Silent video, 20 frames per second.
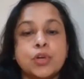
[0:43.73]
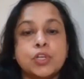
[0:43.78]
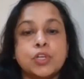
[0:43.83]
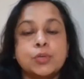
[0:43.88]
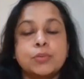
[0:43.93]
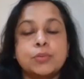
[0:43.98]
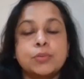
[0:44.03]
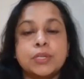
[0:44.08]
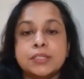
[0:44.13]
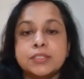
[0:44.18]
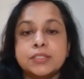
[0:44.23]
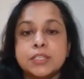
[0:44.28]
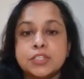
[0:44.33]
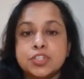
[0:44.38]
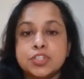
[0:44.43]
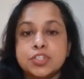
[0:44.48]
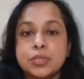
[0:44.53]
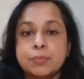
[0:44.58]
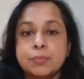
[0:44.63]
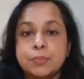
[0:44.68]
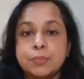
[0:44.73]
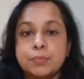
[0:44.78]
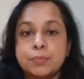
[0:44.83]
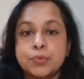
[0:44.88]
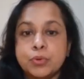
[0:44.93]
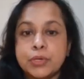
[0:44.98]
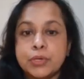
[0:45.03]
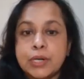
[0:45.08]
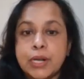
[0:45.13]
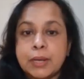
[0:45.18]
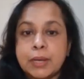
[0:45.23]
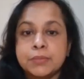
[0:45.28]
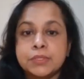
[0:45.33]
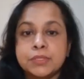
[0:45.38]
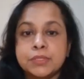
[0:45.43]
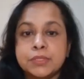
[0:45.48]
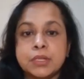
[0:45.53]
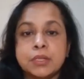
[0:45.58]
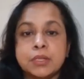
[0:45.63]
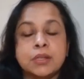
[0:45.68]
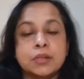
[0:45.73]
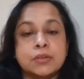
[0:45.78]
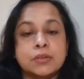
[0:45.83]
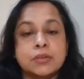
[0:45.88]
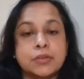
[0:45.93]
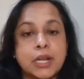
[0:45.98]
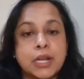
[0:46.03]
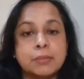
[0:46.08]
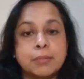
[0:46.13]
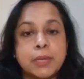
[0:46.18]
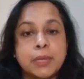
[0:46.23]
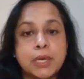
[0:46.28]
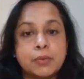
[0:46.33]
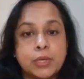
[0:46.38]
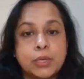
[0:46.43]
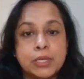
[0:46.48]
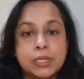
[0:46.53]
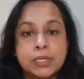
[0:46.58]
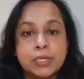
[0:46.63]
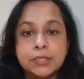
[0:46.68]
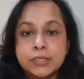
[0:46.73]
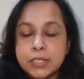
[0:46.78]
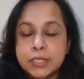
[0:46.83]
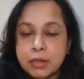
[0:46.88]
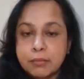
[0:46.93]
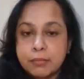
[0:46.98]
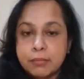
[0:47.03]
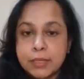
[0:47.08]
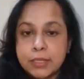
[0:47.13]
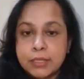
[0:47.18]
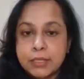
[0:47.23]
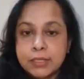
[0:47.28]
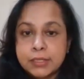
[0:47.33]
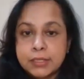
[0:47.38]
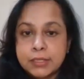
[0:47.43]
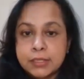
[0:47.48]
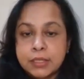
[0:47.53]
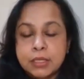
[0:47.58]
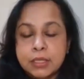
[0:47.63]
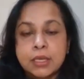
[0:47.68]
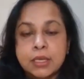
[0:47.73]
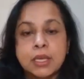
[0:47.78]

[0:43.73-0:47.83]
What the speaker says: for immunization programs run by various governments